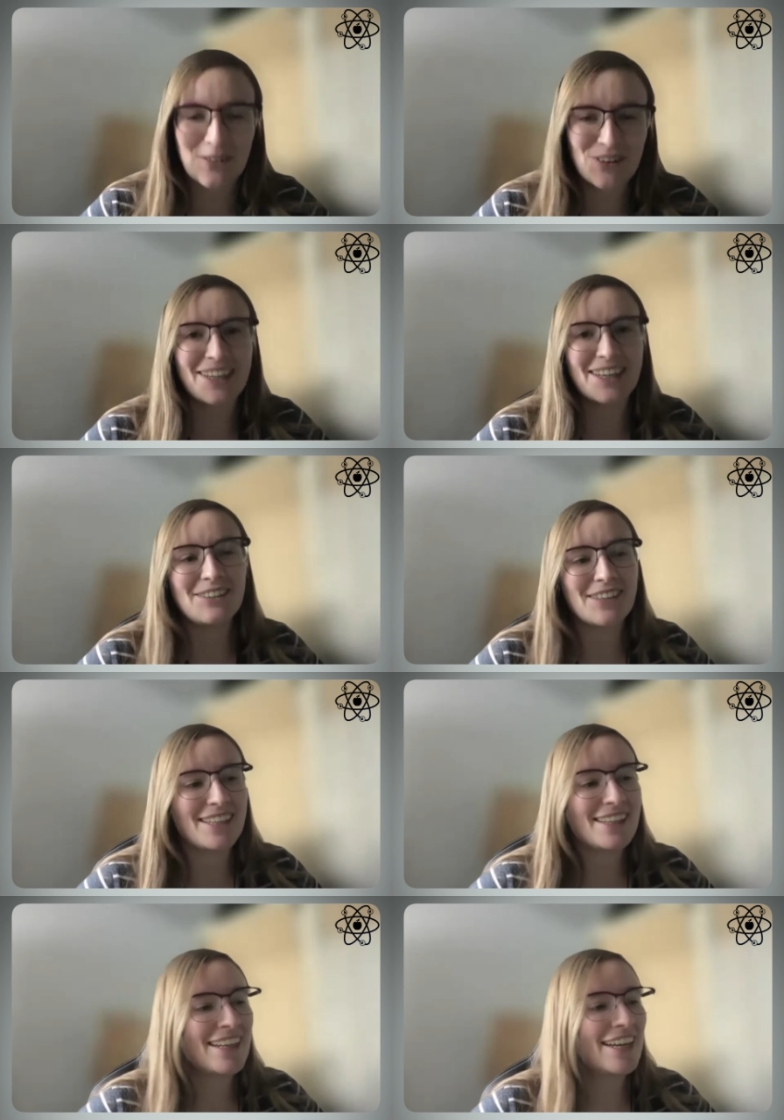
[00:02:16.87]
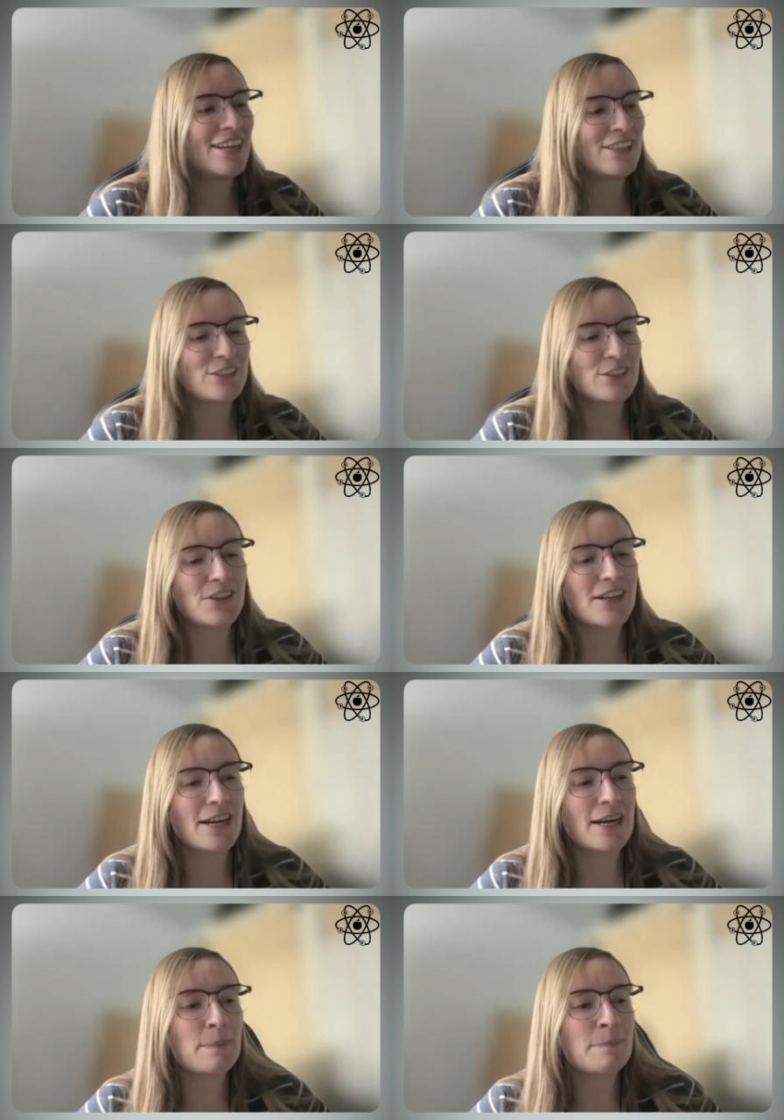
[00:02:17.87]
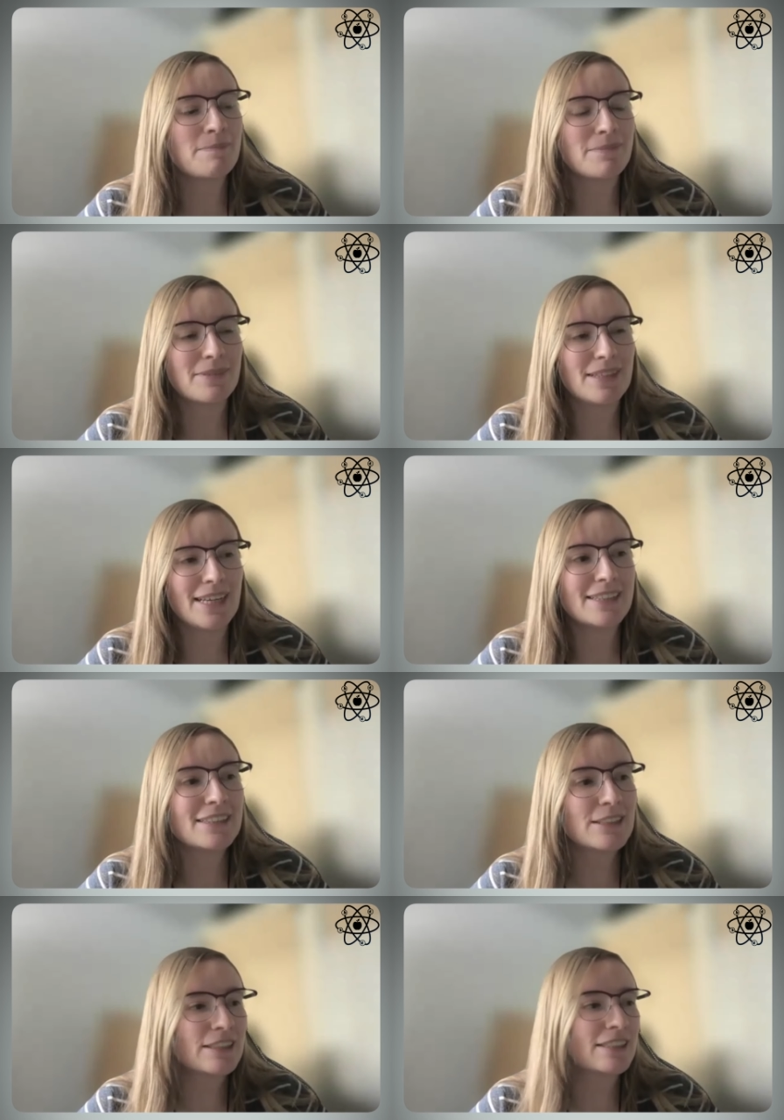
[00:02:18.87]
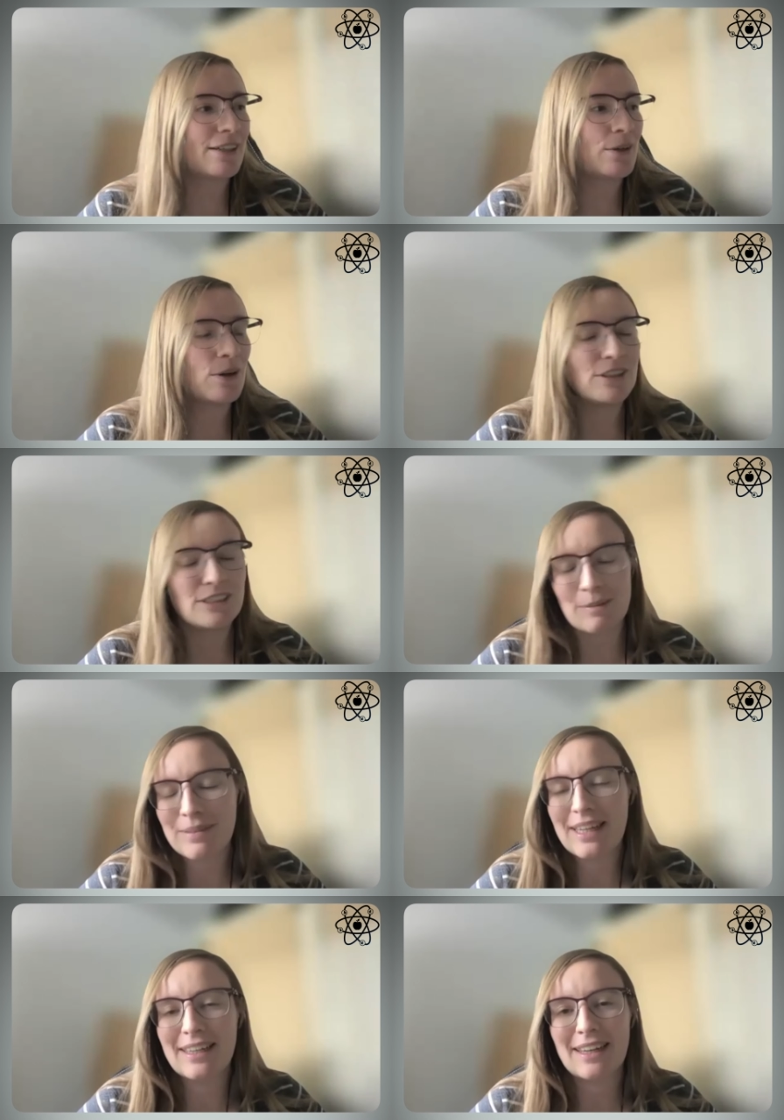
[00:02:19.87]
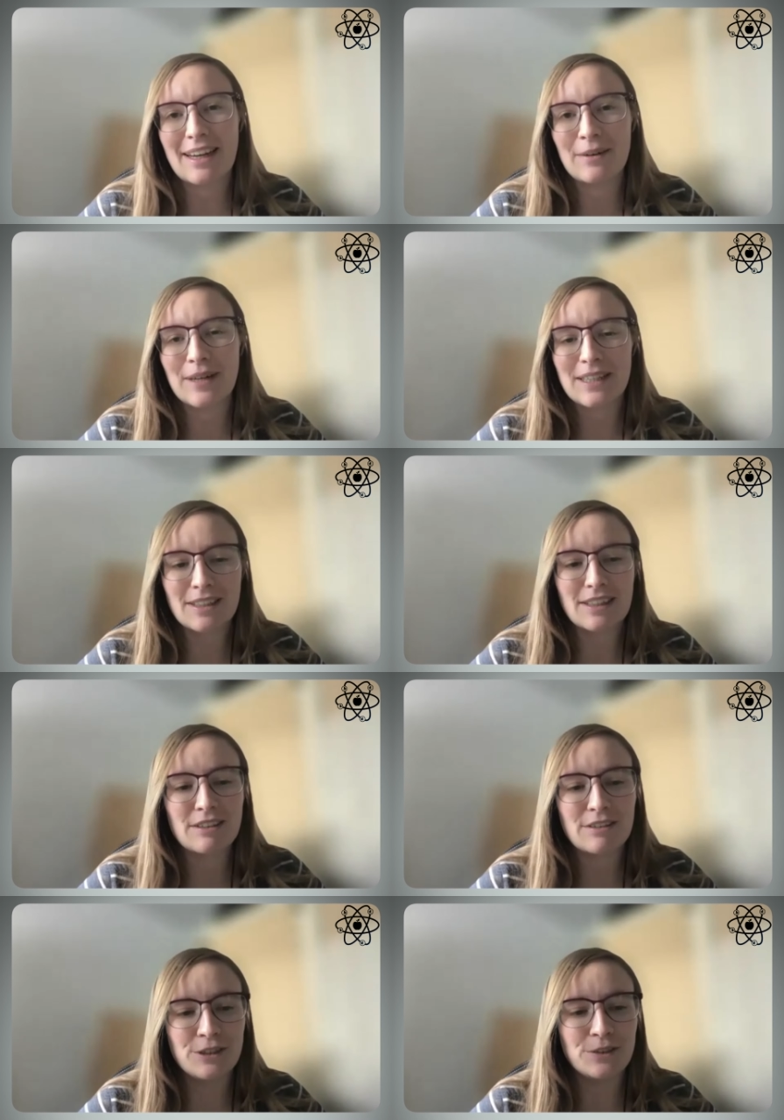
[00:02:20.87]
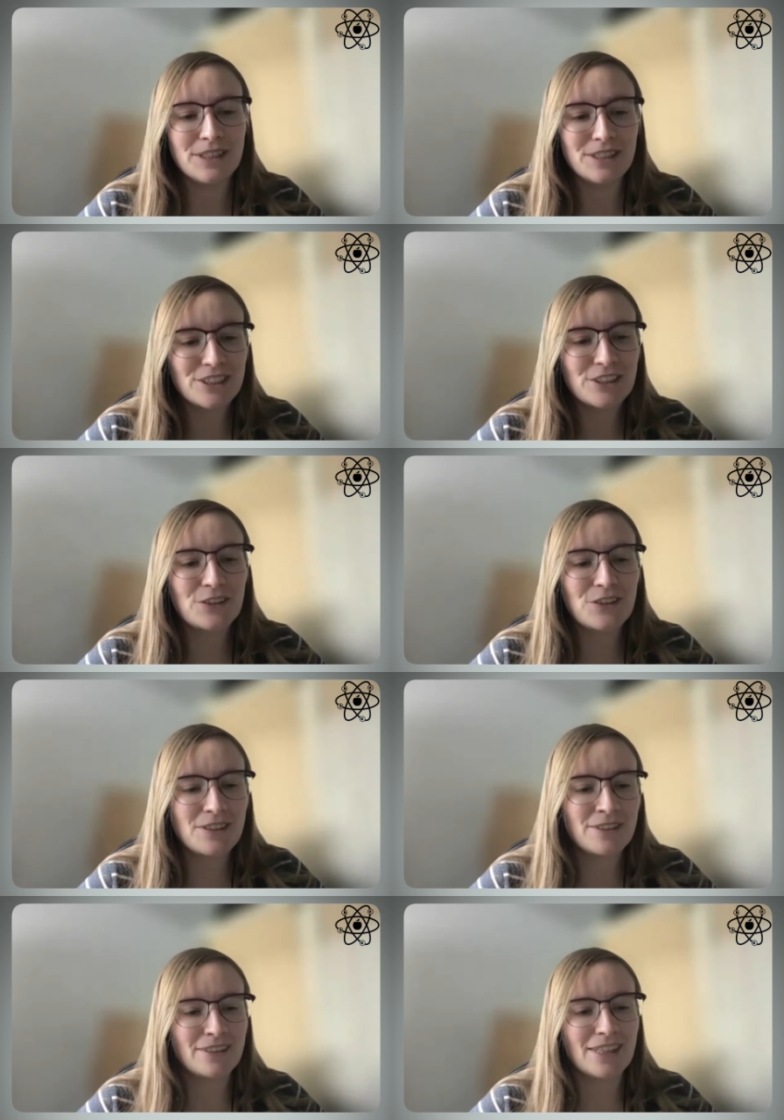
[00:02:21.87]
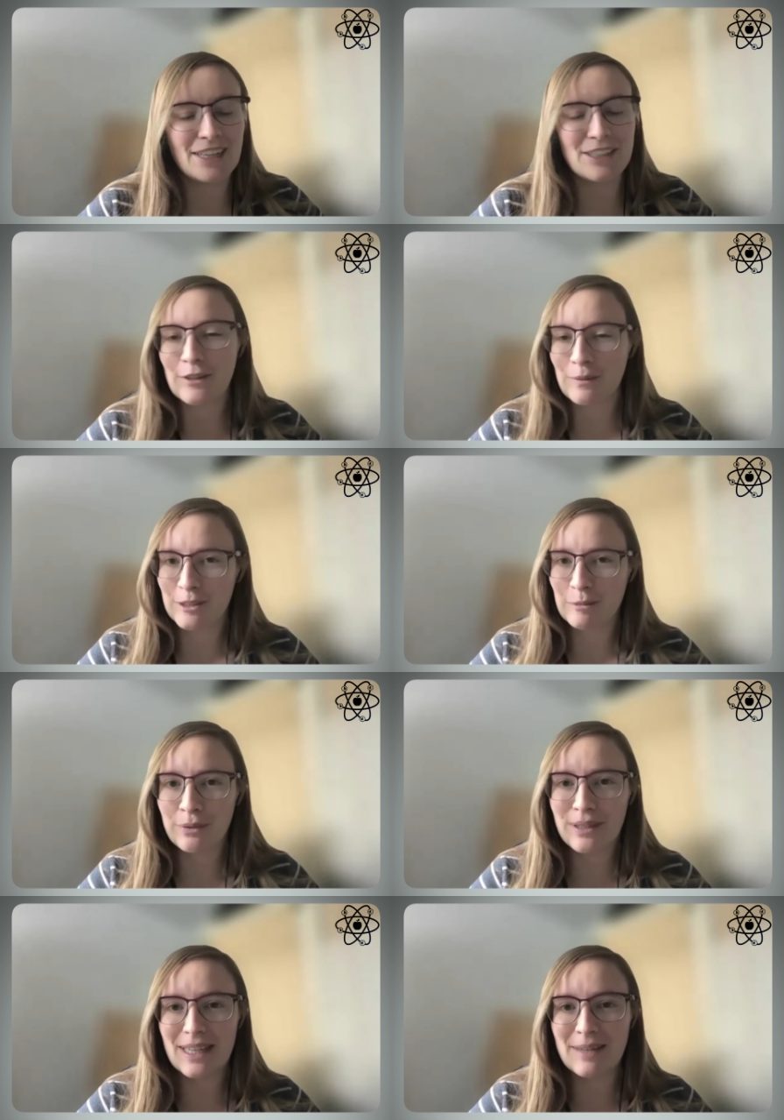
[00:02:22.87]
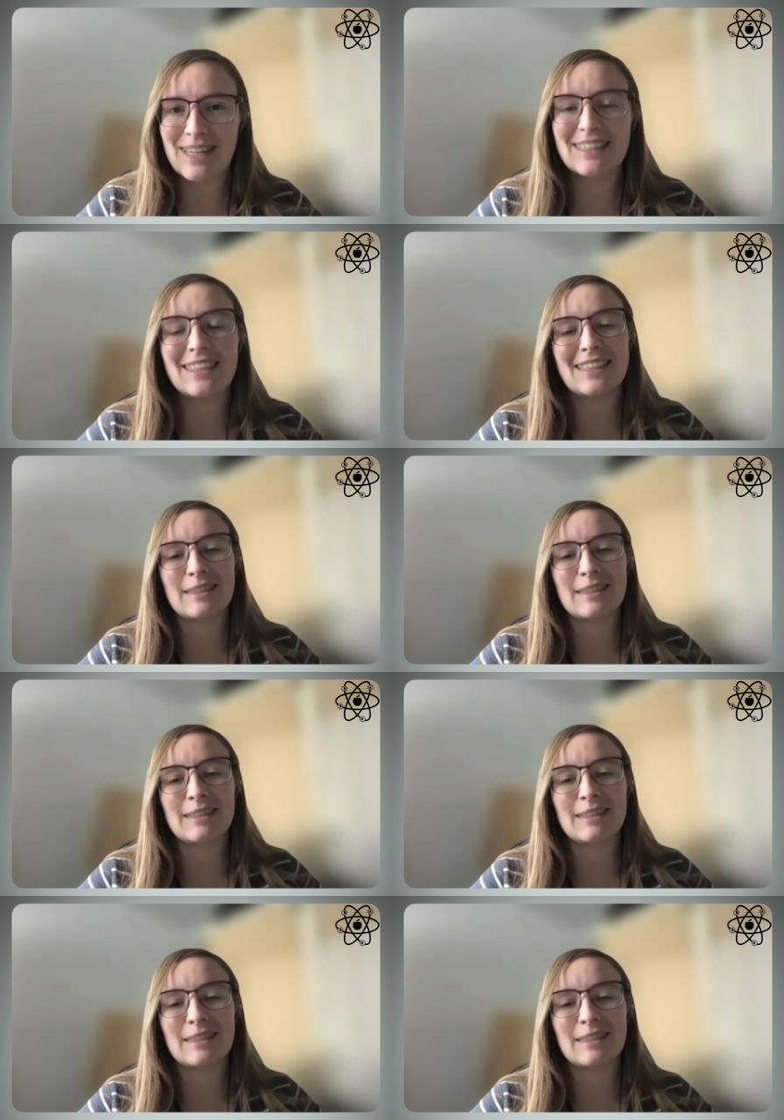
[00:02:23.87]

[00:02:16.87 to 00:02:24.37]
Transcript: Okay. So this is something that I read a few years ago that I thought was pretty amazing.